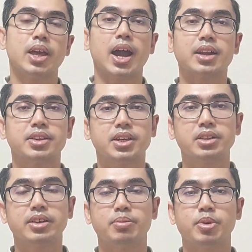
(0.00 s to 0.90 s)
A
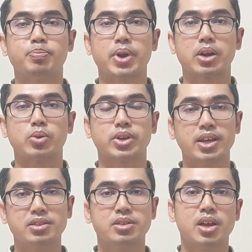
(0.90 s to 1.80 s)
ticket can be
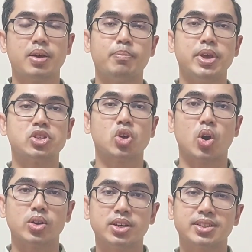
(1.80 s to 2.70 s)
prioritized based
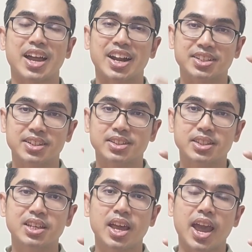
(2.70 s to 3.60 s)
on its
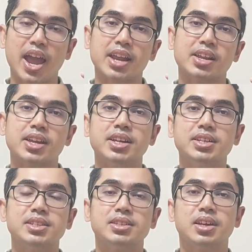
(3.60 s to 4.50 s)
urgency and
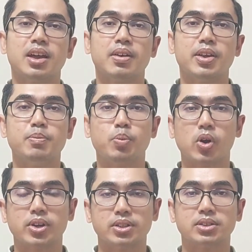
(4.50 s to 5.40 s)
its
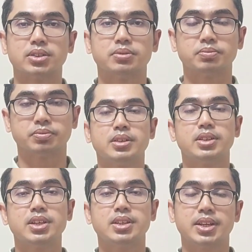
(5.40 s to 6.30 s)
importance.
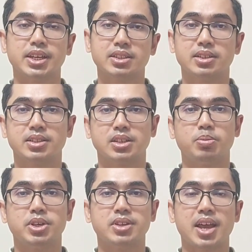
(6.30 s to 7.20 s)
Then the next
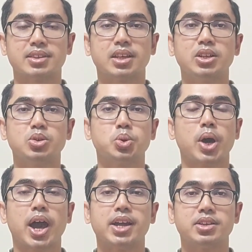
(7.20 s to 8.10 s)
step is assigned
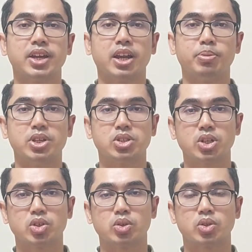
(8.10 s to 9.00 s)
to IT
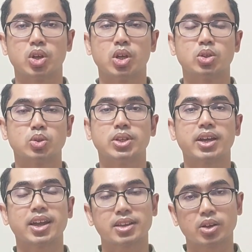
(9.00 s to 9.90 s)
administrators. So the
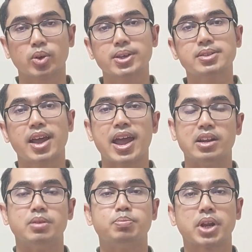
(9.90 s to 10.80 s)
categorized
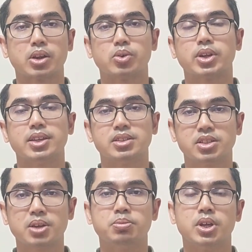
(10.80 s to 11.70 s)
and prioritized
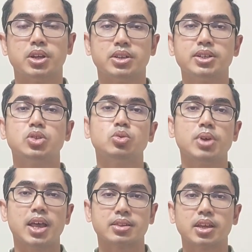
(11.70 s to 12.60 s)
team needs to
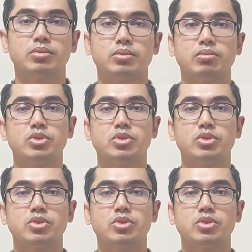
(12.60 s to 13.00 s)
be assigned